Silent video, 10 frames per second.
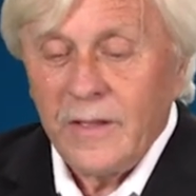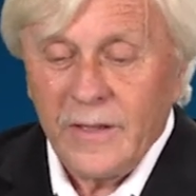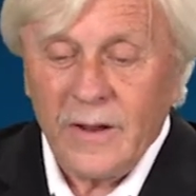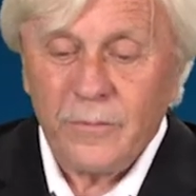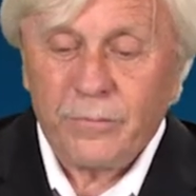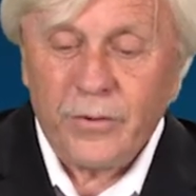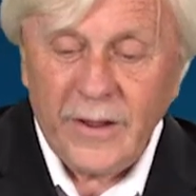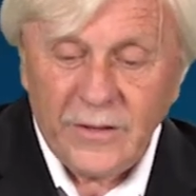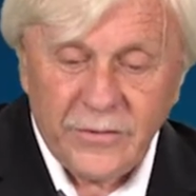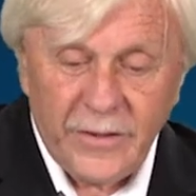and I'll
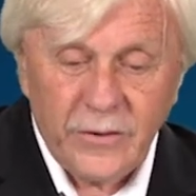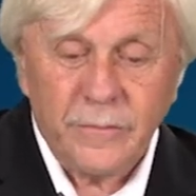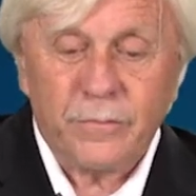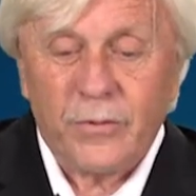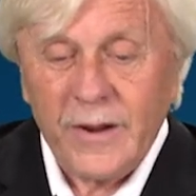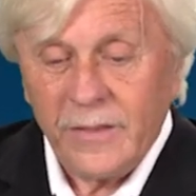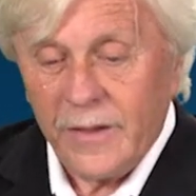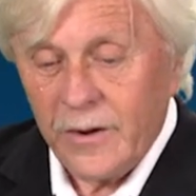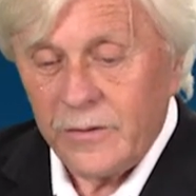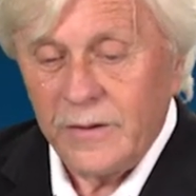praise there and pray
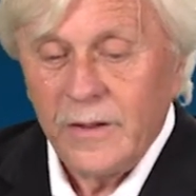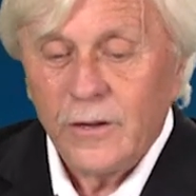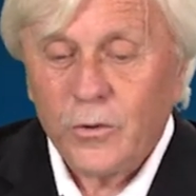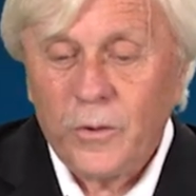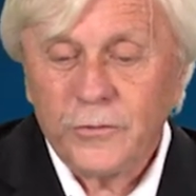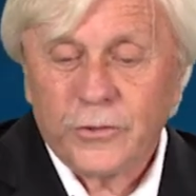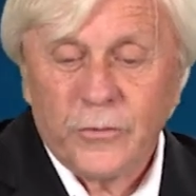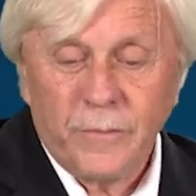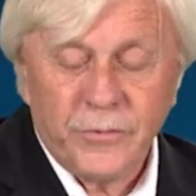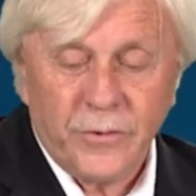there and quote
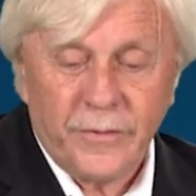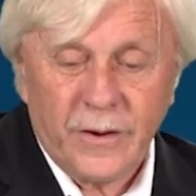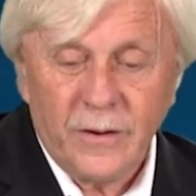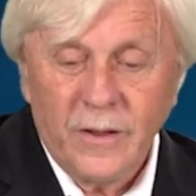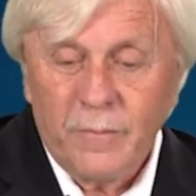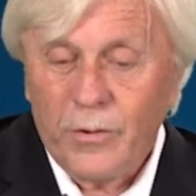scripture there.